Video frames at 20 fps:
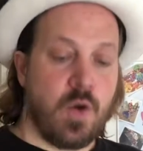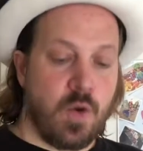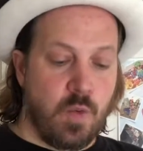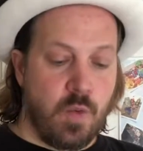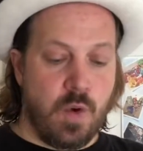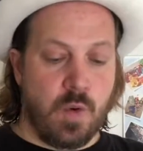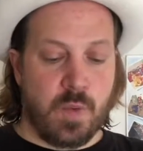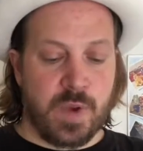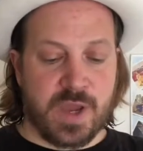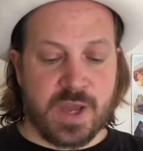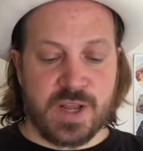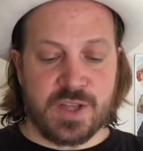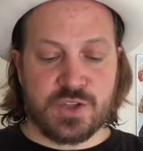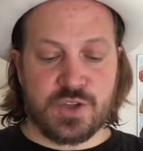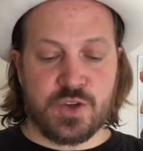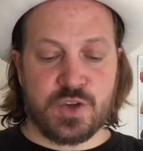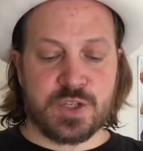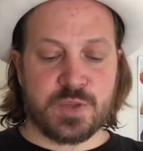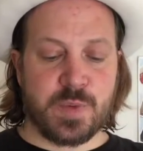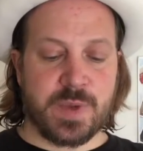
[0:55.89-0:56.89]
What we're going to
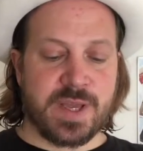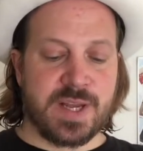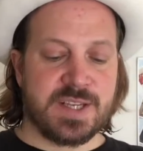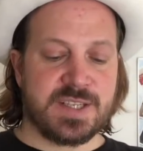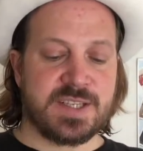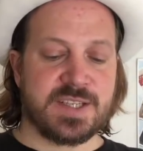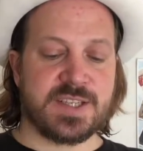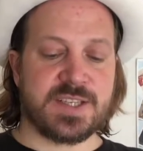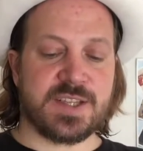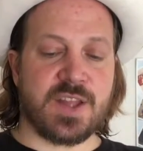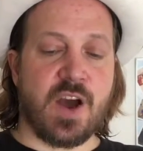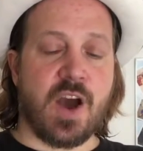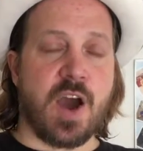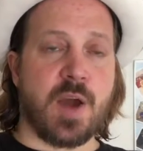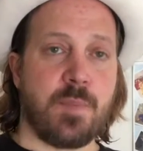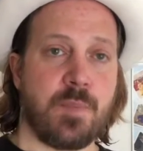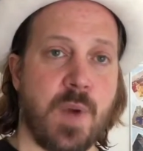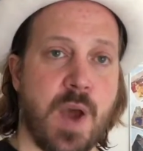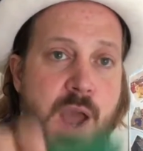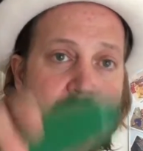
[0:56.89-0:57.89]
do is we're going to
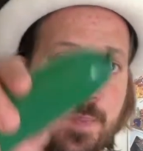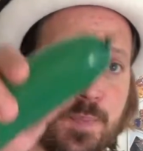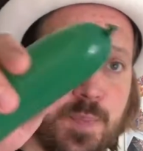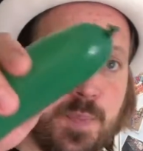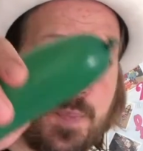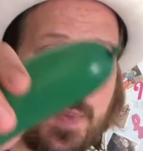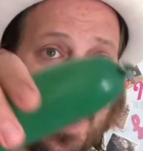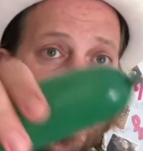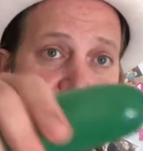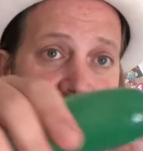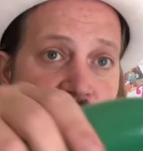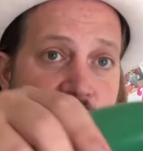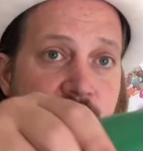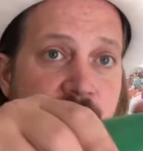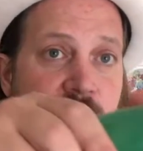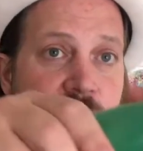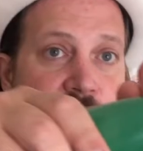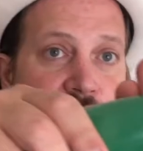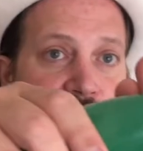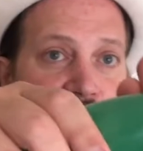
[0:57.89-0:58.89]
start by
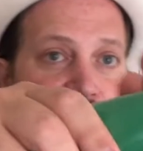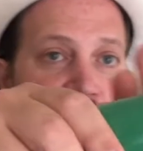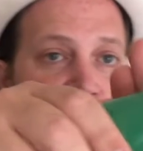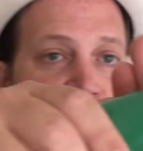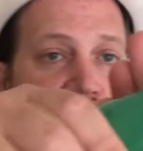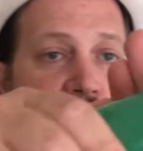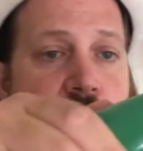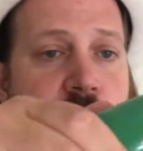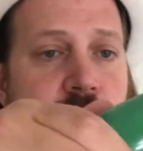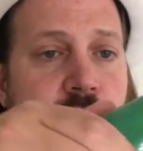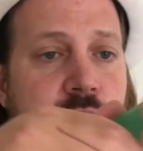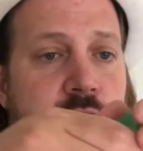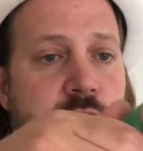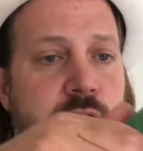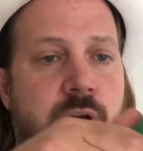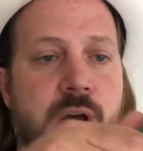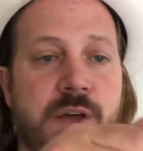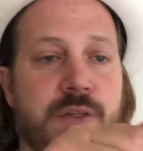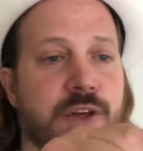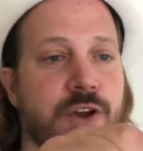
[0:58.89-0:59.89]
giving the
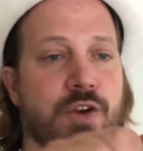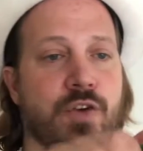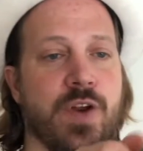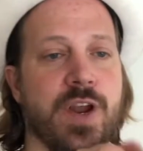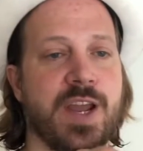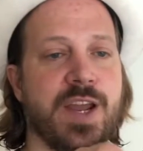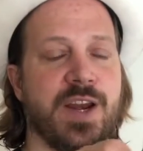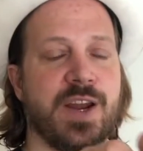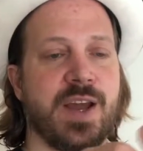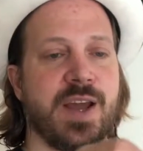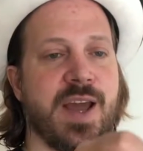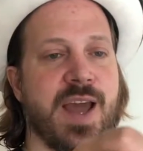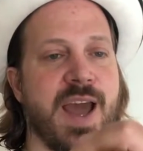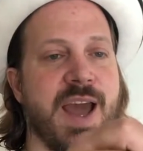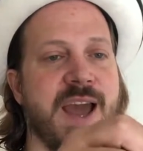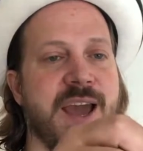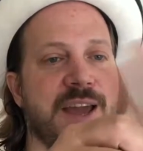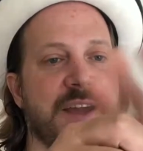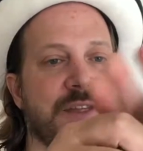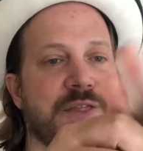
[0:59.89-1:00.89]
green
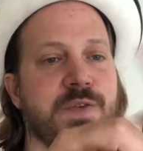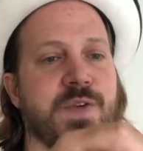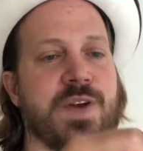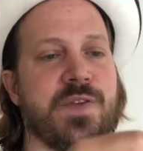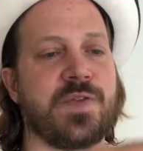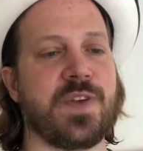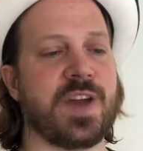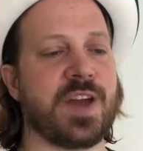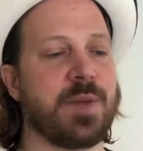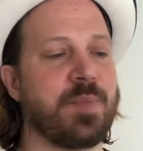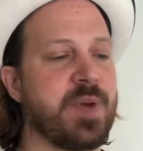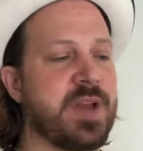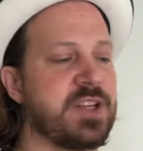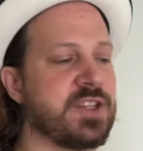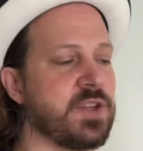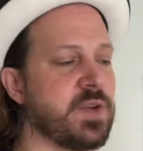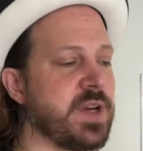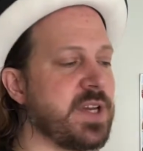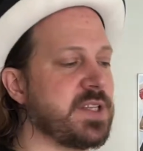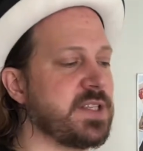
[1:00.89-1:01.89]
a 3-finger pinch
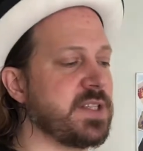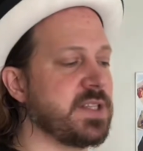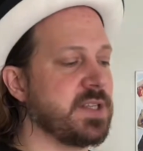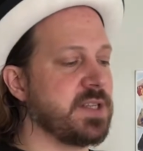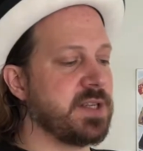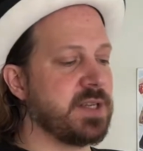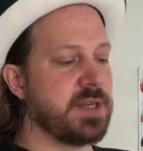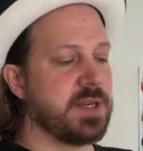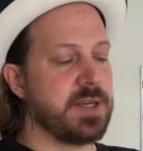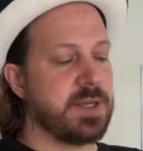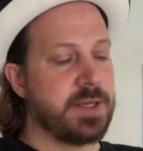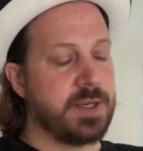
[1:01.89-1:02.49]
twist,